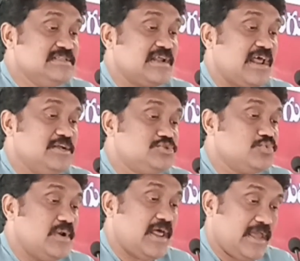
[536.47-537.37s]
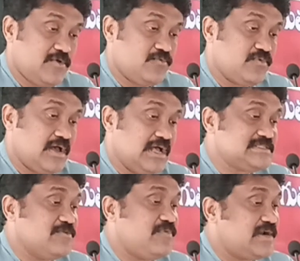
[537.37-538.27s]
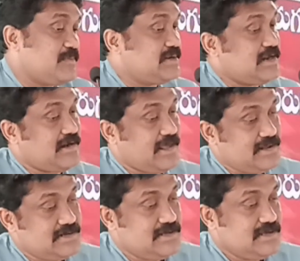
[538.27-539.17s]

the right to life as a fundamental right.